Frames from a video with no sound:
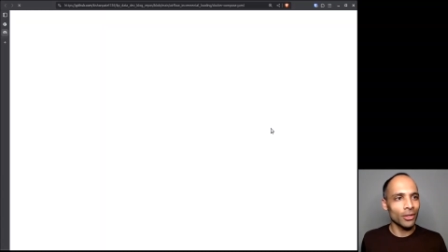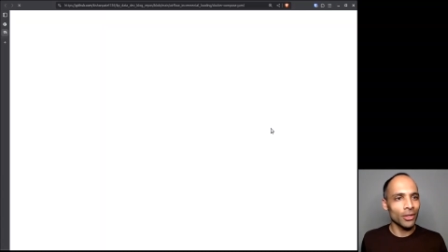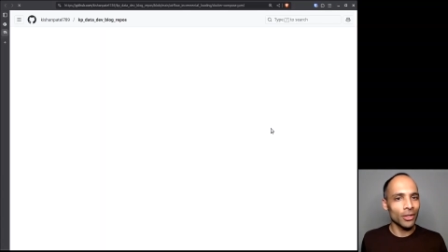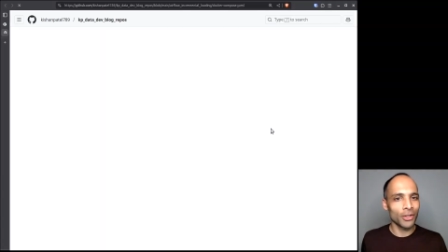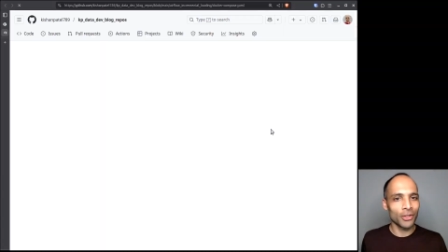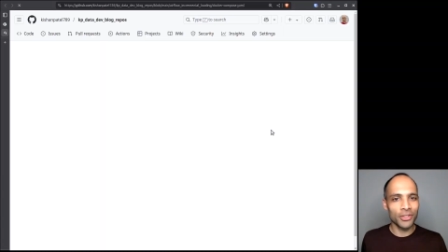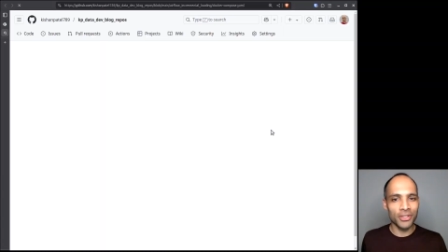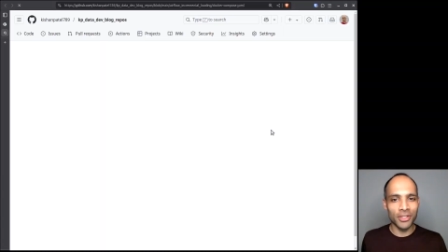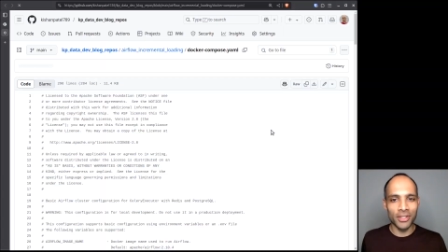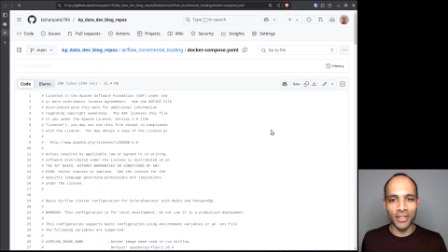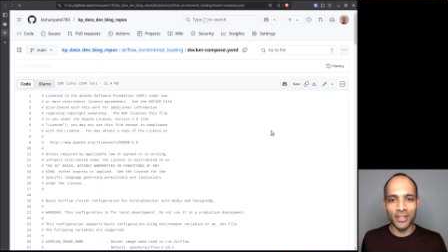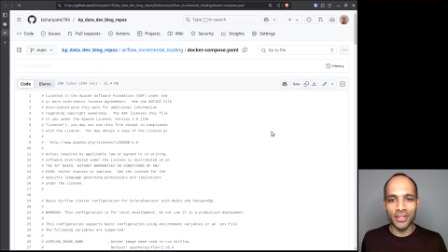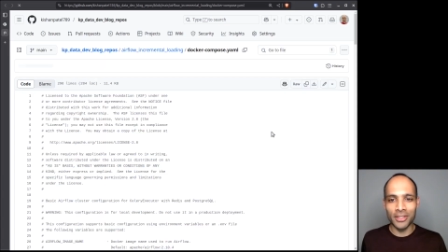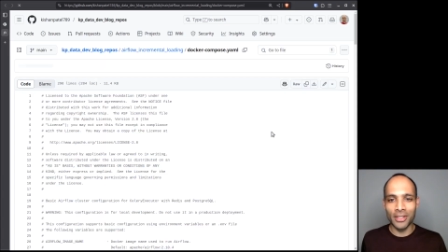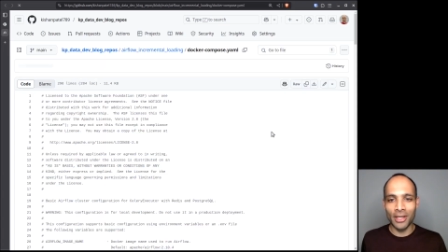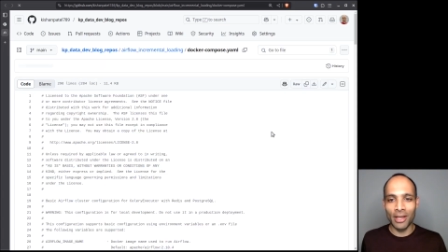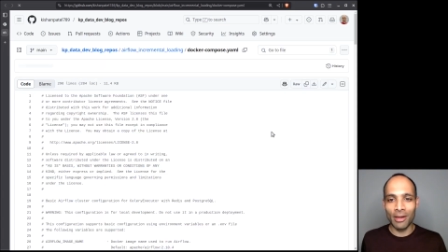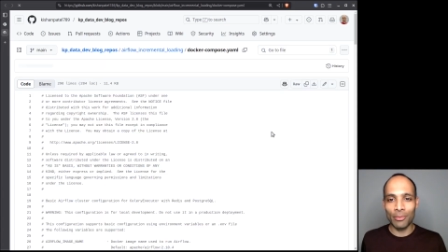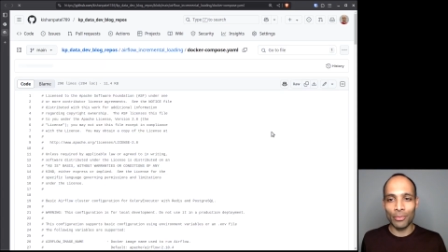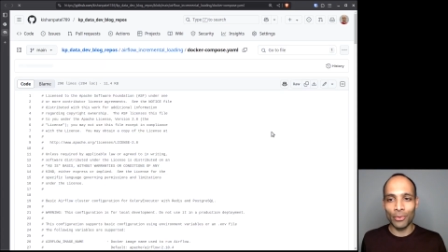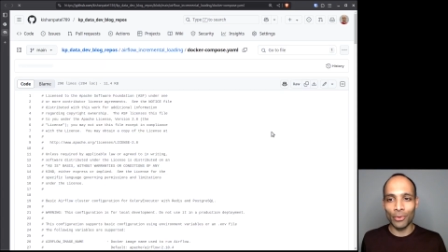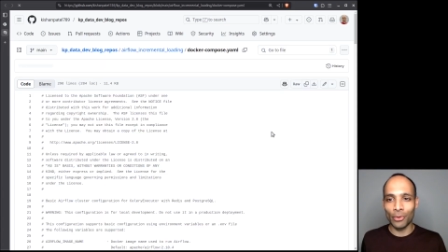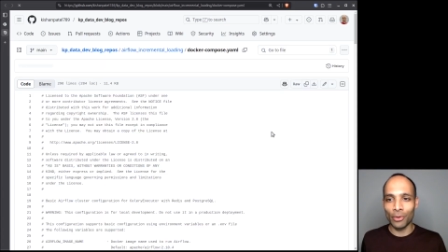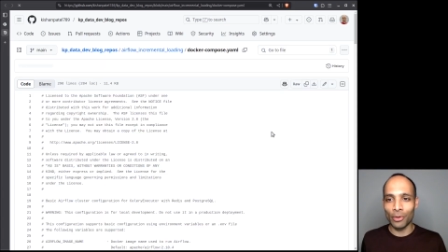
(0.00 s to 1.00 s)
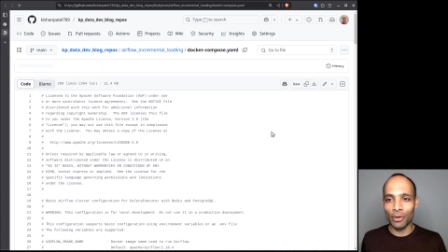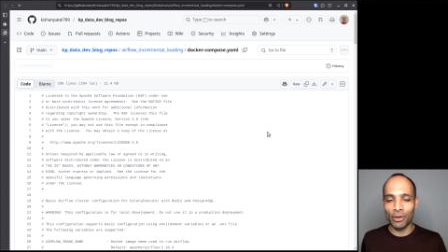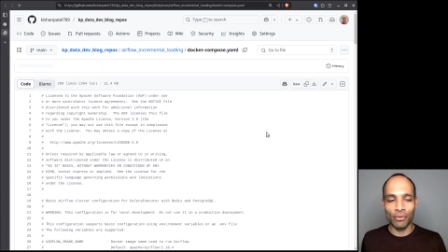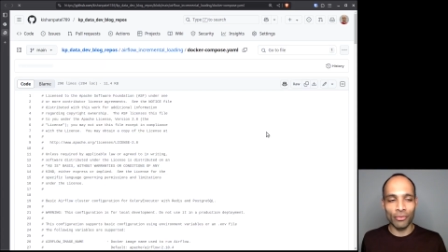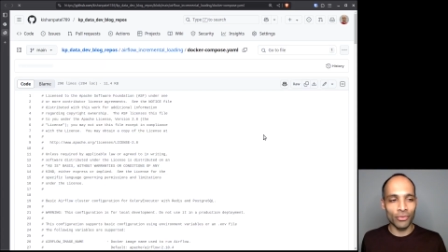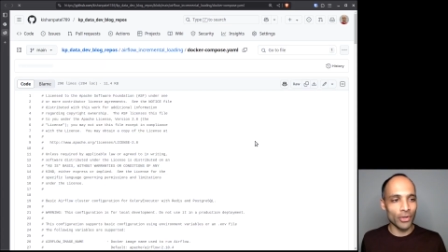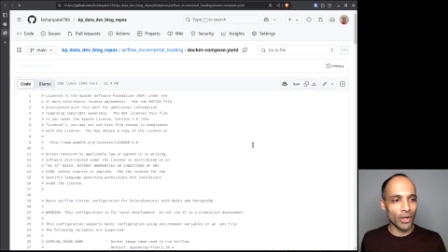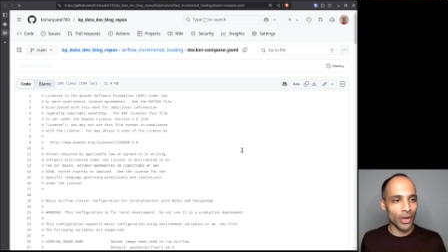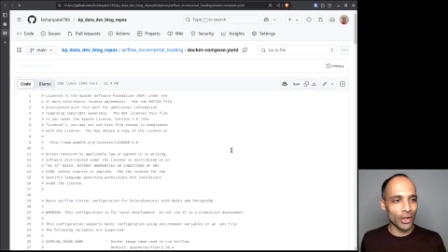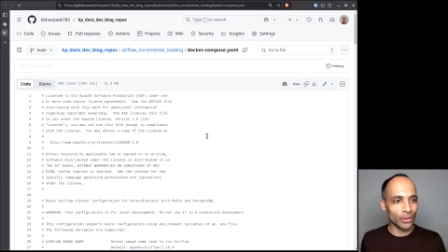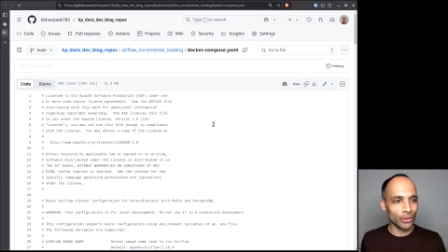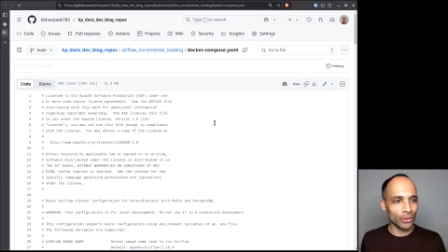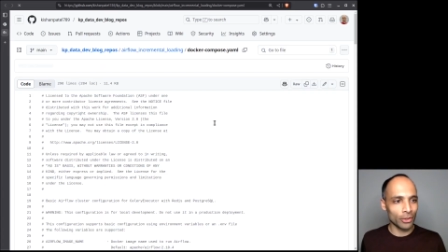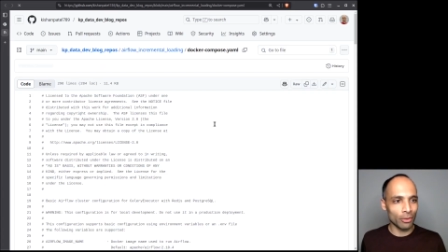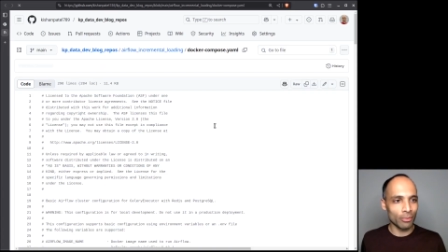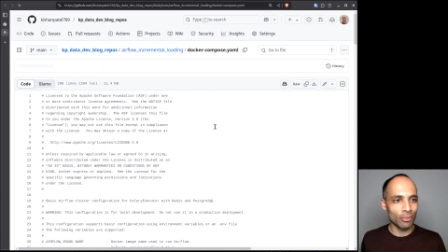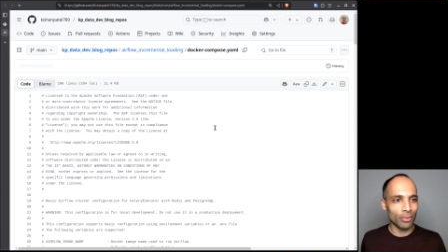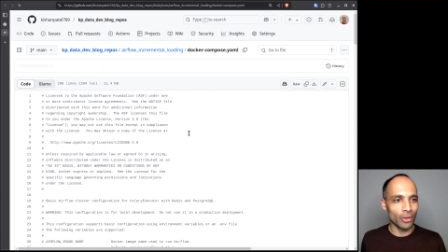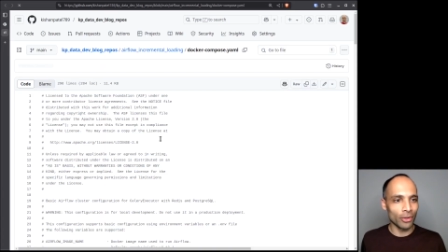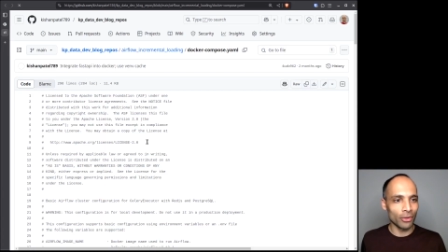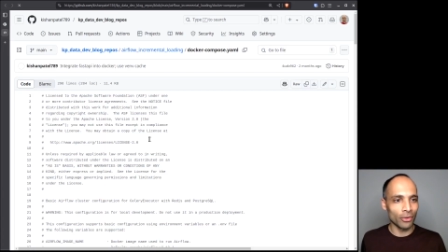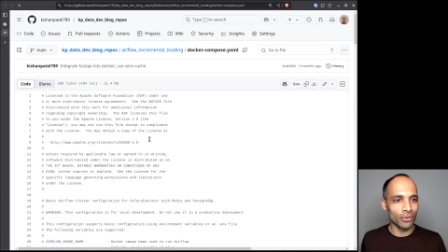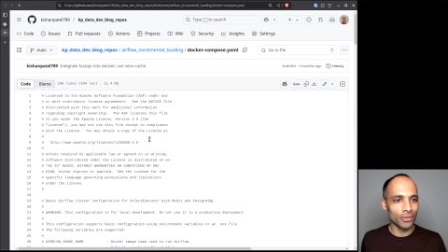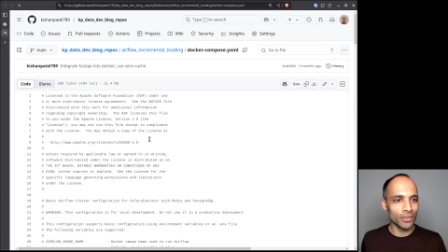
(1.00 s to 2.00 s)
Here's an example of Docker
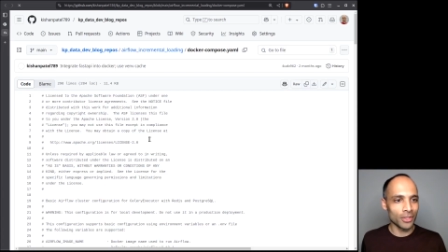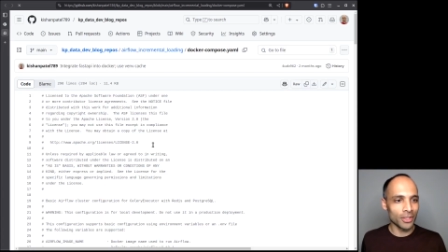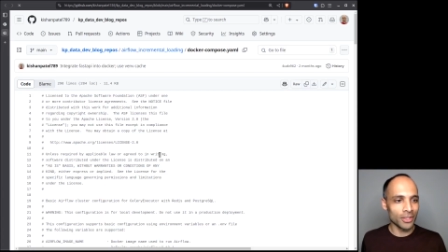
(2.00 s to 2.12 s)
Compose.